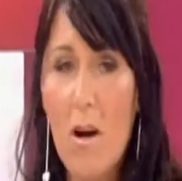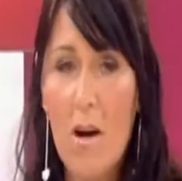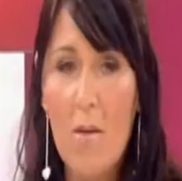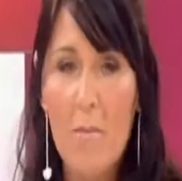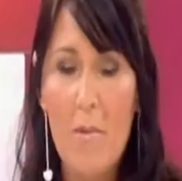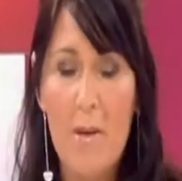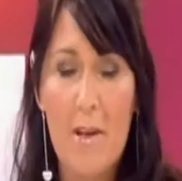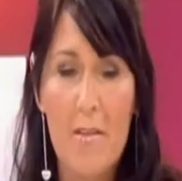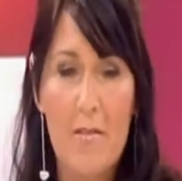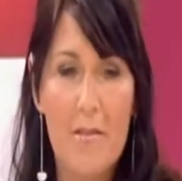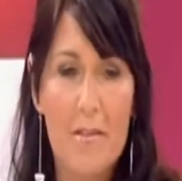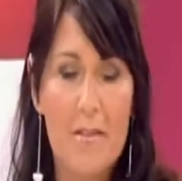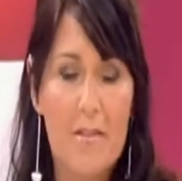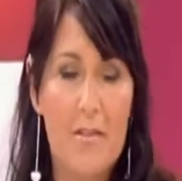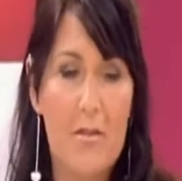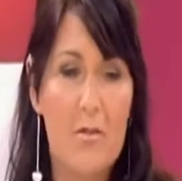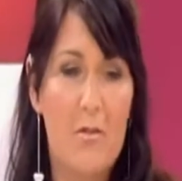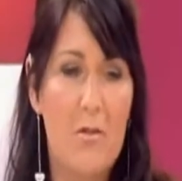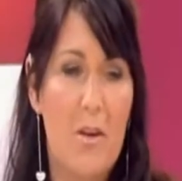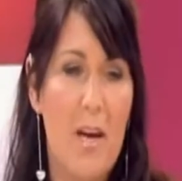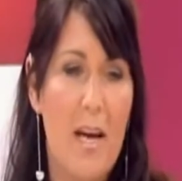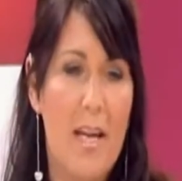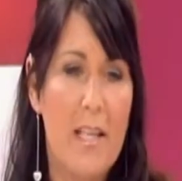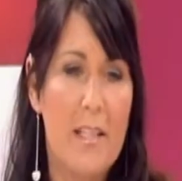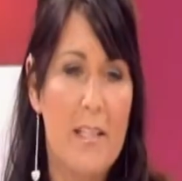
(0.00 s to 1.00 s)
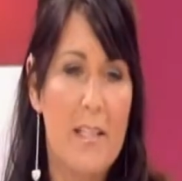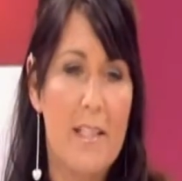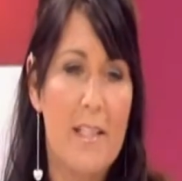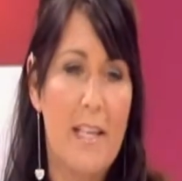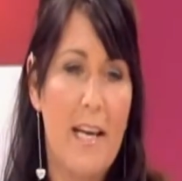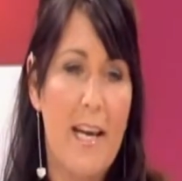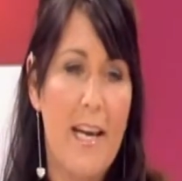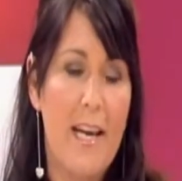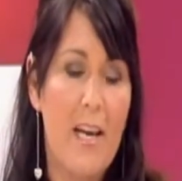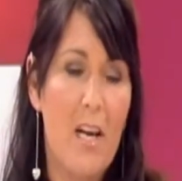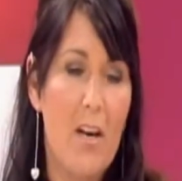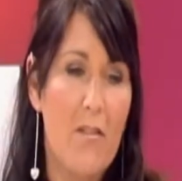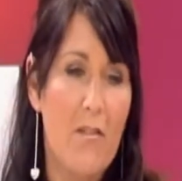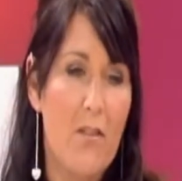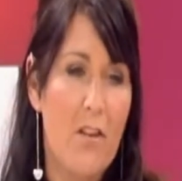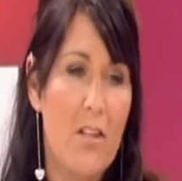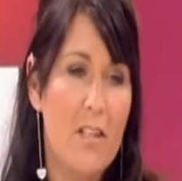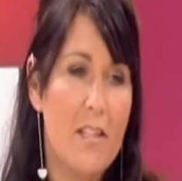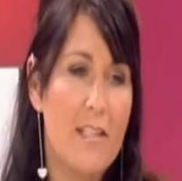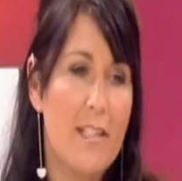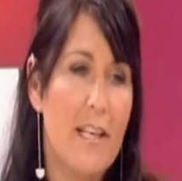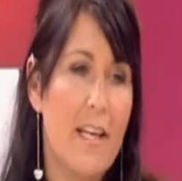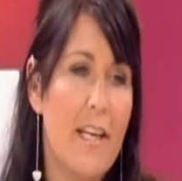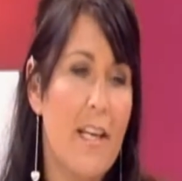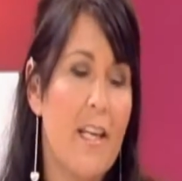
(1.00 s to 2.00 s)
got a bit of a sore head today, and I've got
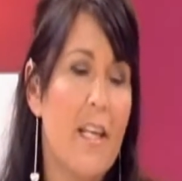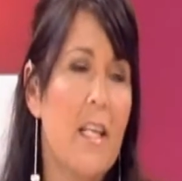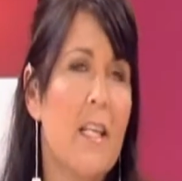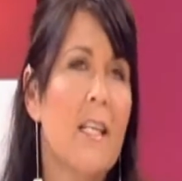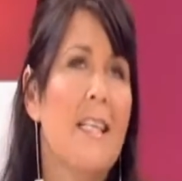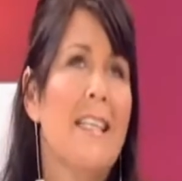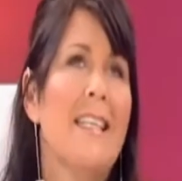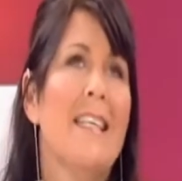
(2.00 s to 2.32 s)
to say,